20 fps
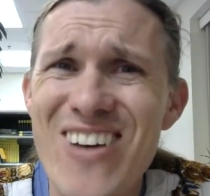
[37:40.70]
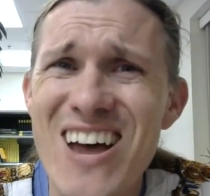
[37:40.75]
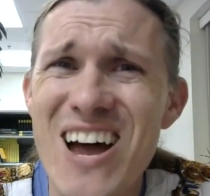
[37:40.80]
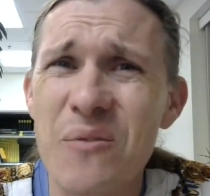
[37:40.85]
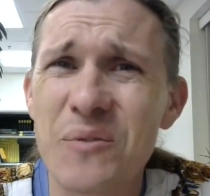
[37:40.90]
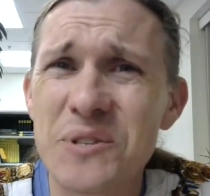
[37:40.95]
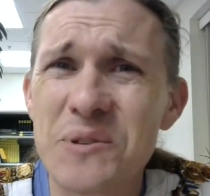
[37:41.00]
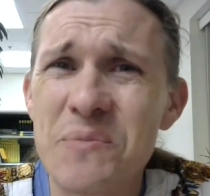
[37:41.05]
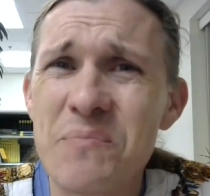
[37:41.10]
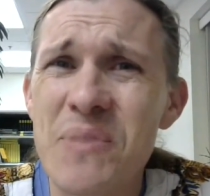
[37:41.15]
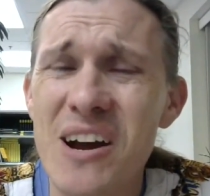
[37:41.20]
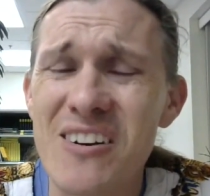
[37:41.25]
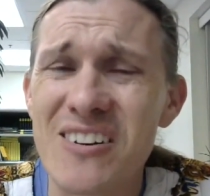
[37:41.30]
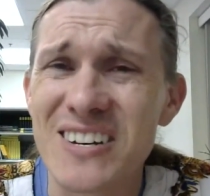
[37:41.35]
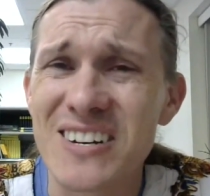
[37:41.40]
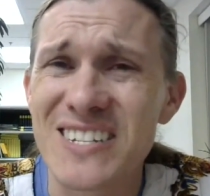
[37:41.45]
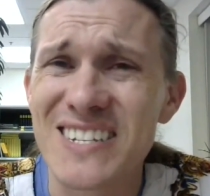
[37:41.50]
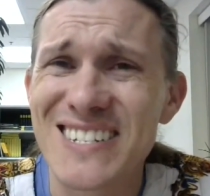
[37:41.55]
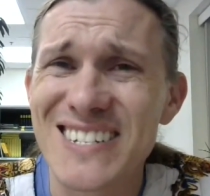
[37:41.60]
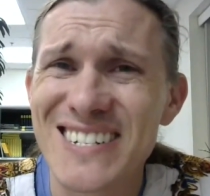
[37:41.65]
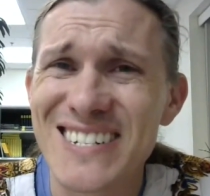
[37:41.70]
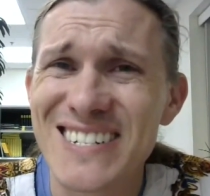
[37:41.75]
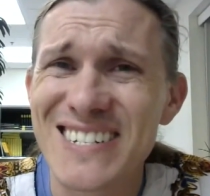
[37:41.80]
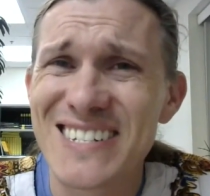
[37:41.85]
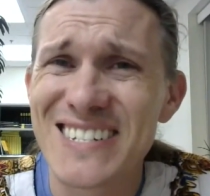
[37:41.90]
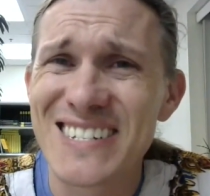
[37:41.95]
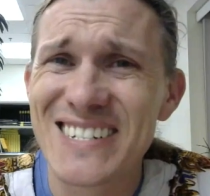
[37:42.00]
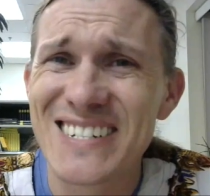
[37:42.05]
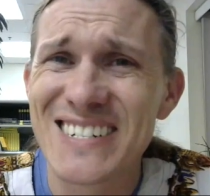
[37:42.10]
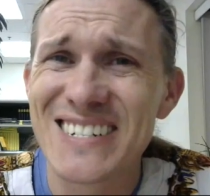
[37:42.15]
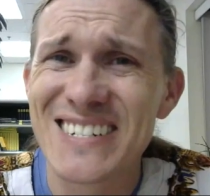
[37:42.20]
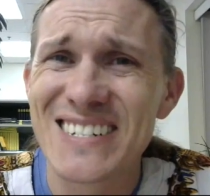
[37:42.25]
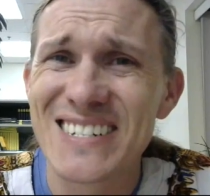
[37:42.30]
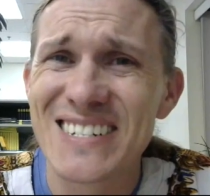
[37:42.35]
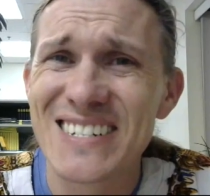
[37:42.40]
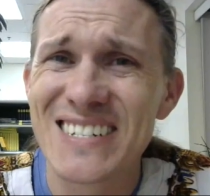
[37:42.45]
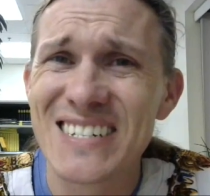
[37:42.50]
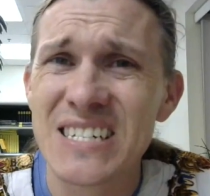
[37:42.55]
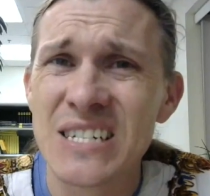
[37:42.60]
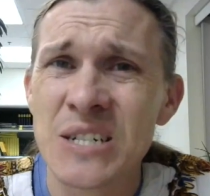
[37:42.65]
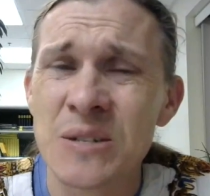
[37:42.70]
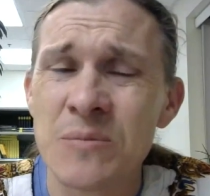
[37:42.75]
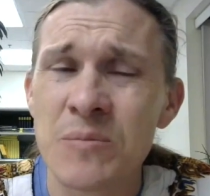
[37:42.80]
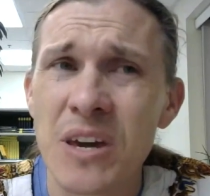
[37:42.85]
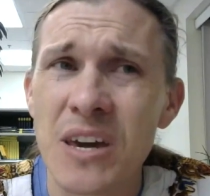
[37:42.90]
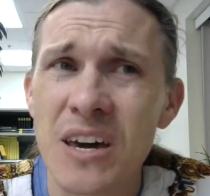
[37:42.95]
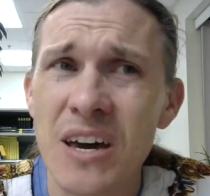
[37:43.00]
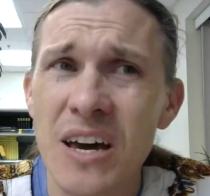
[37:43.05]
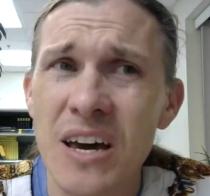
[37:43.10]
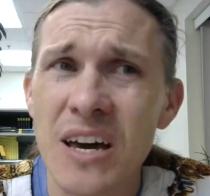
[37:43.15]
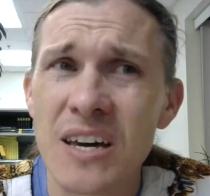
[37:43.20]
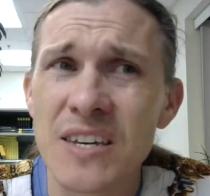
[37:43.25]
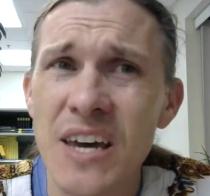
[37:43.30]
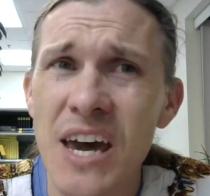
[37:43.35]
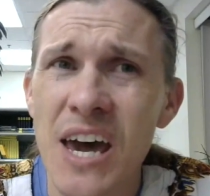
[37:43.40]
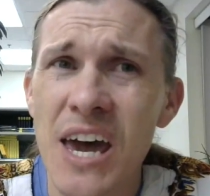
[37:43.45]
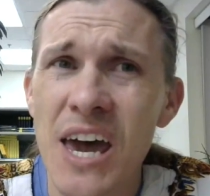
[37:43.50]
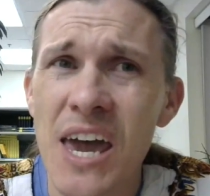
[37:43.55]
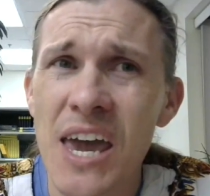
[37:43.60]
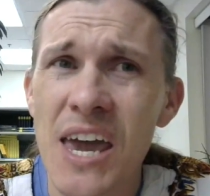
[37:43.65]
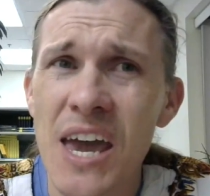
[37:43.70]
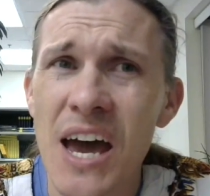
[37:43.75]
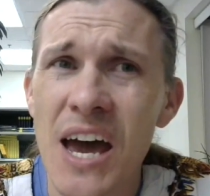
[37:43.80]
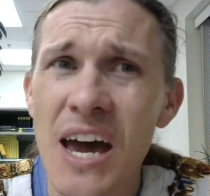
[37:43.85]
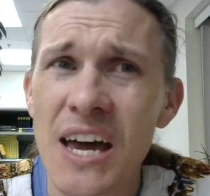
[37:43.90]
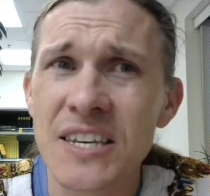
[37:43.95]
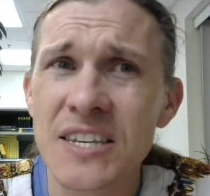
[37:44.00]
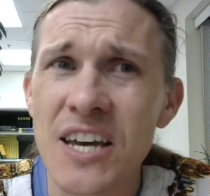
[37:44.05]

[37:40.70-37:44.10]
I was embarrassed because I